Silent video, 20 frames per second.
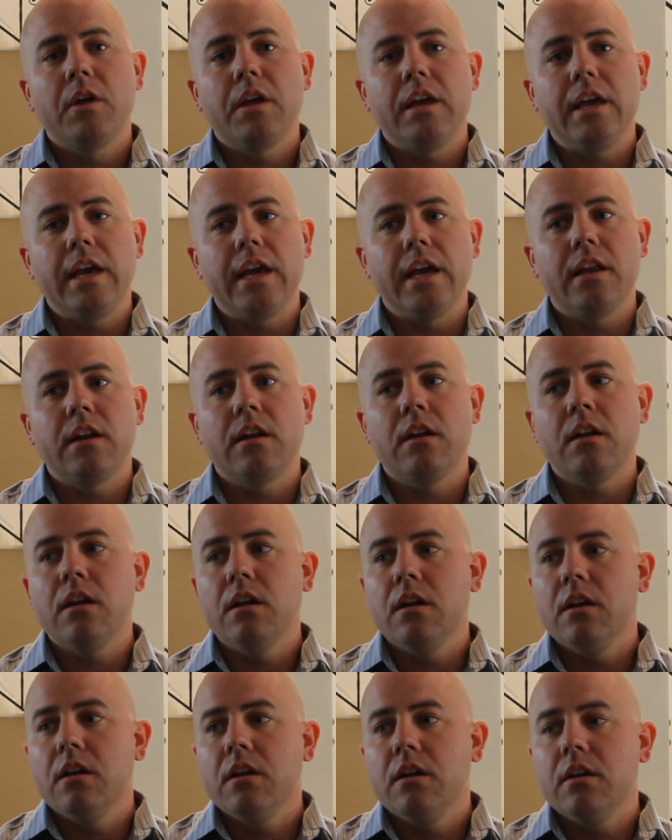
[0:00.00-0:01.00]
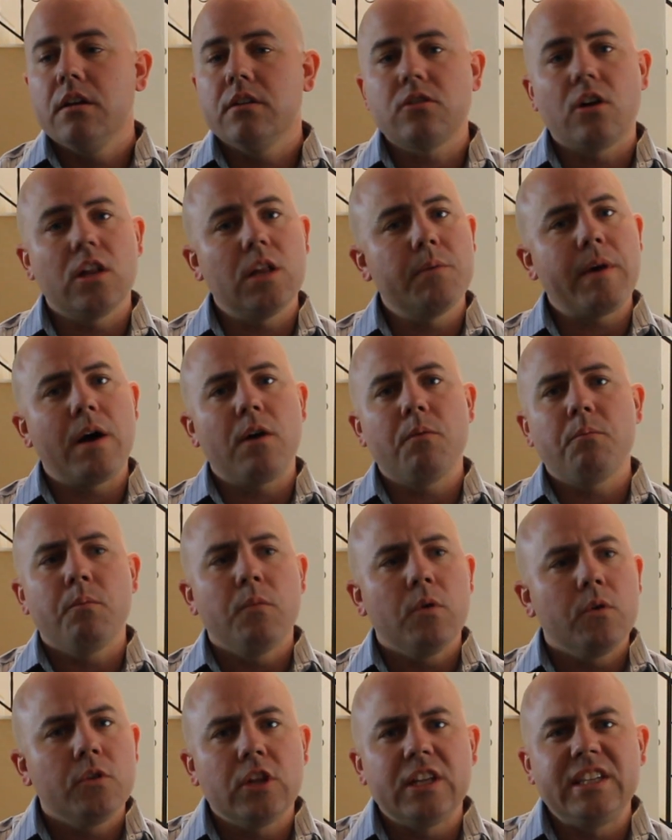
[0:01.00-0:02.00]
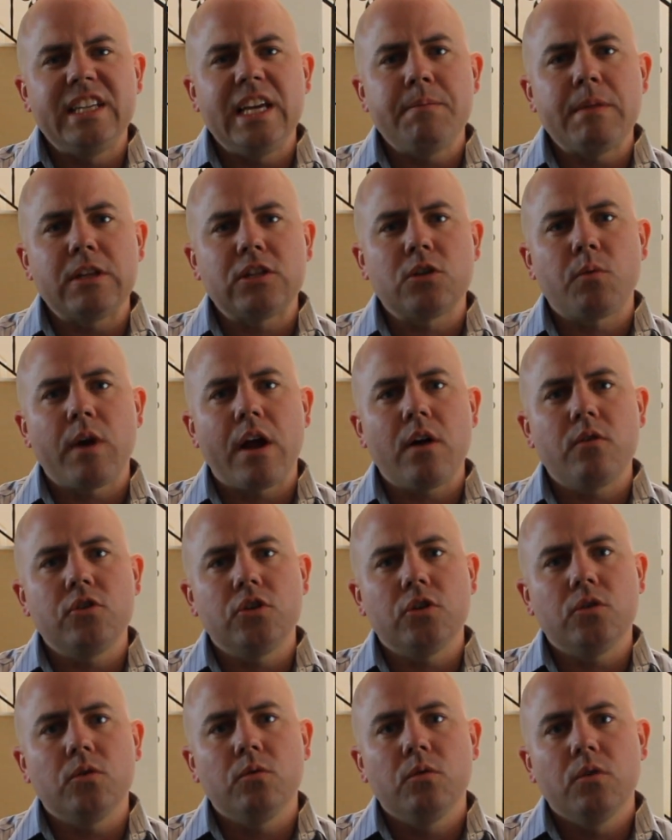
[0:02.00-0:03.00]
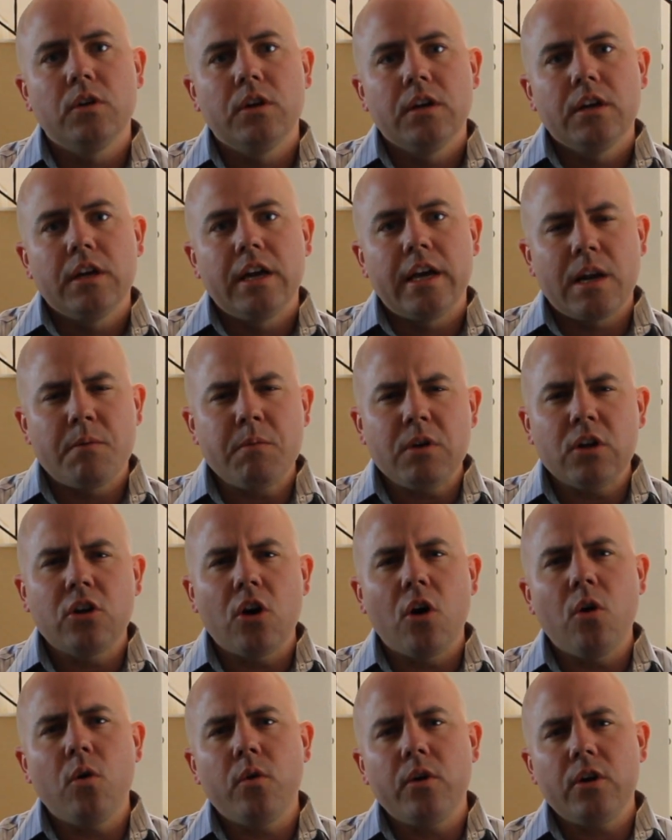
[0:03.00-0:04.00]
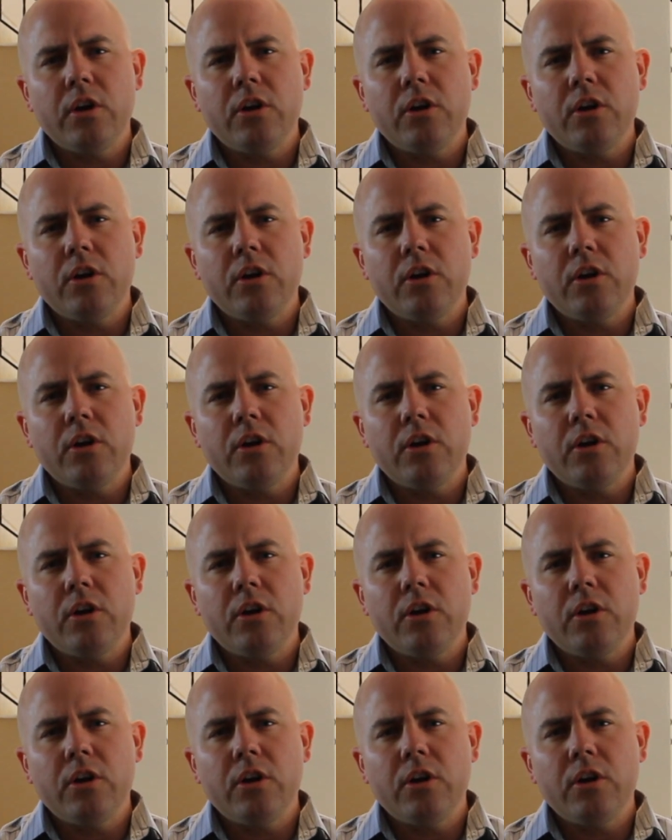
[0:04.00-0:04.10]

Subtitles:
and it's all about the team that's around you. And I'm going to go